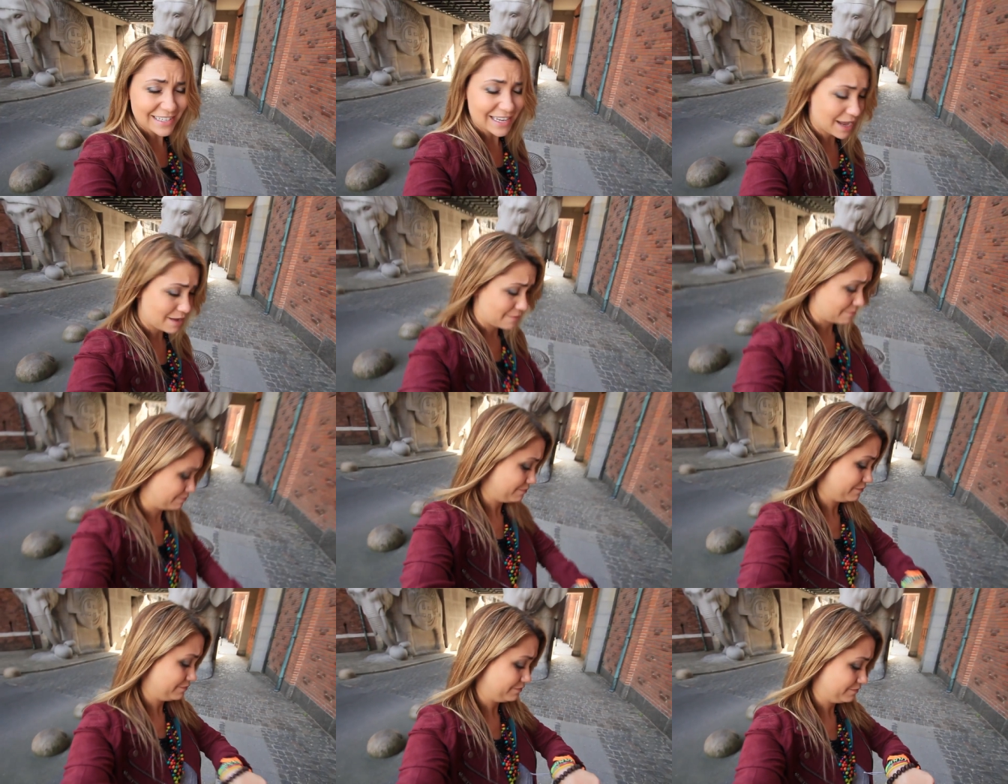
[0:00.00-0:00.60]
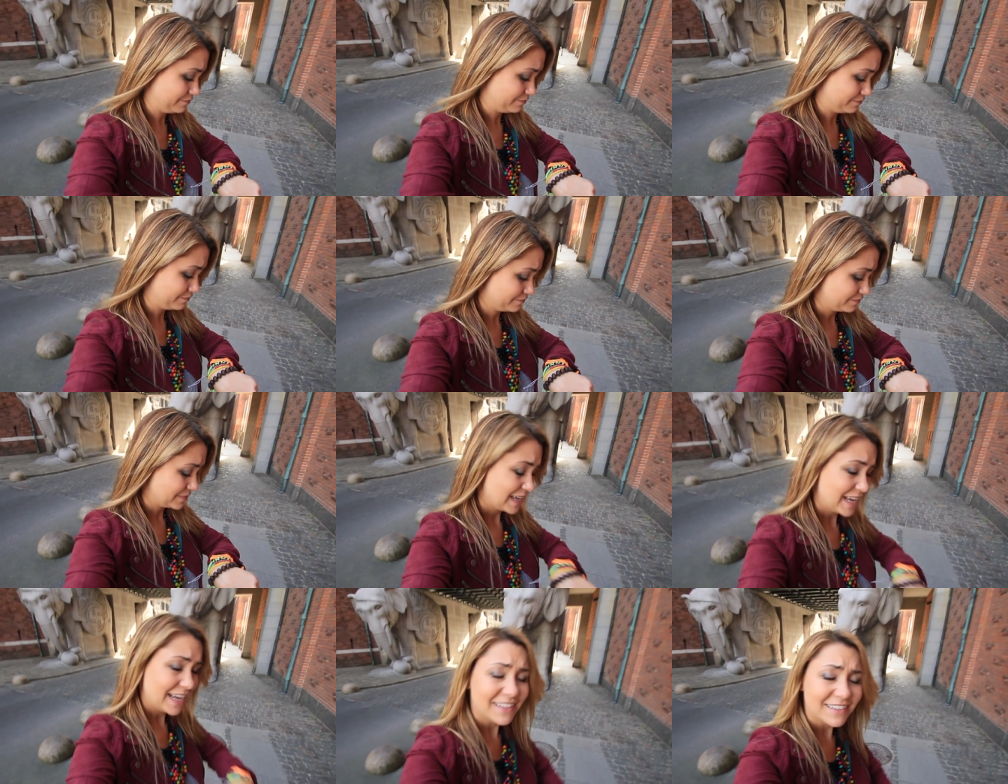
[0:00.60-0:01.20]
um,
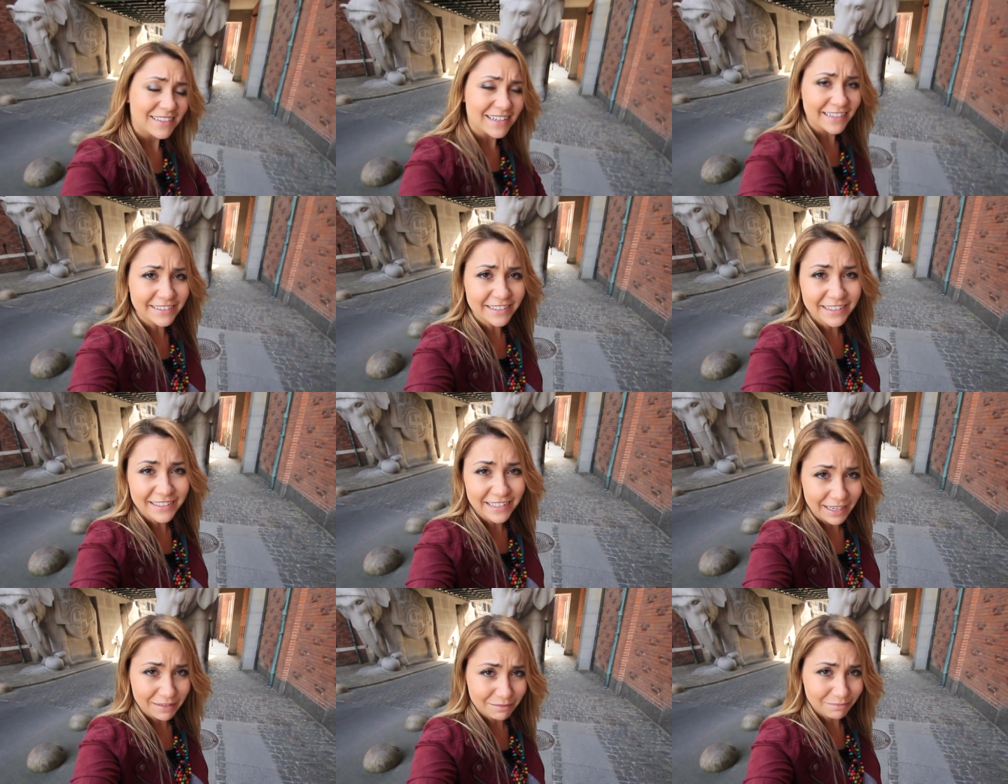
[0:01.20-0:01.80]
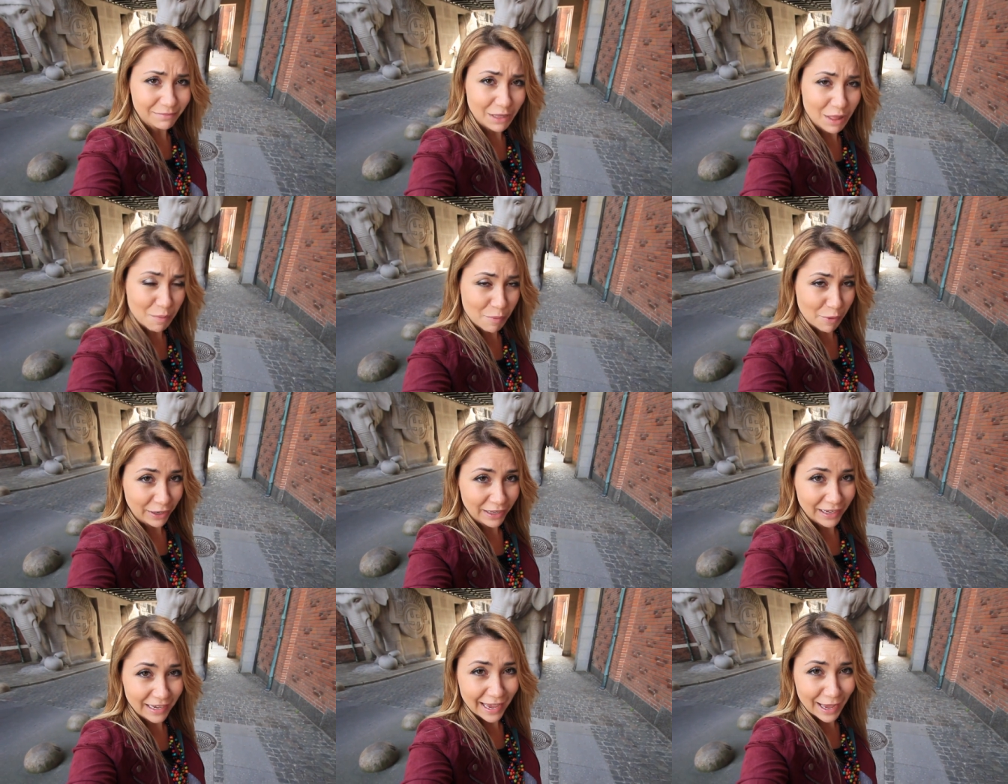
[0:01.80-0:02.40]
10 to 10 in the
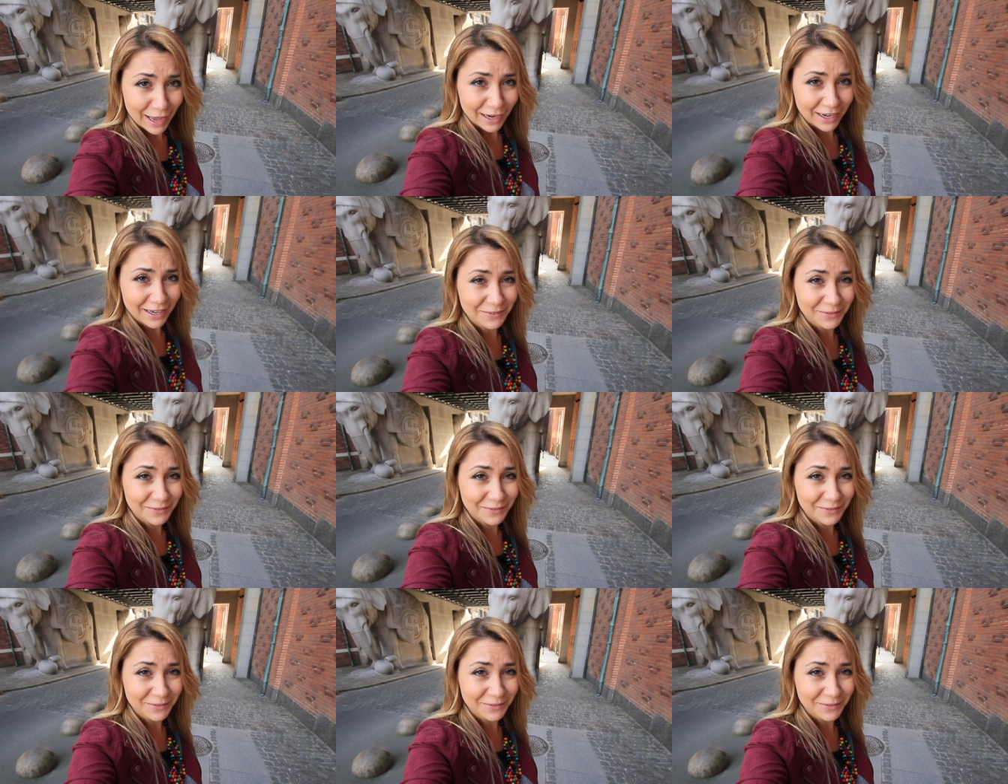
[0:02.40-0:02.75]
morning and